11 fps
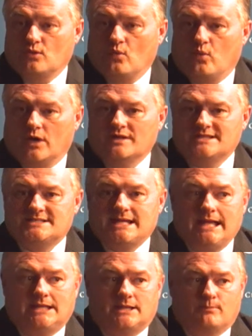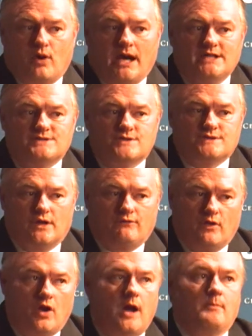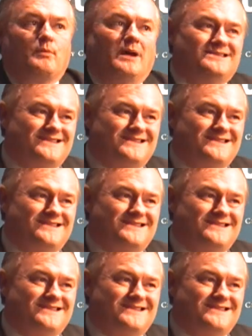we're a state that prides ourselves on compromise,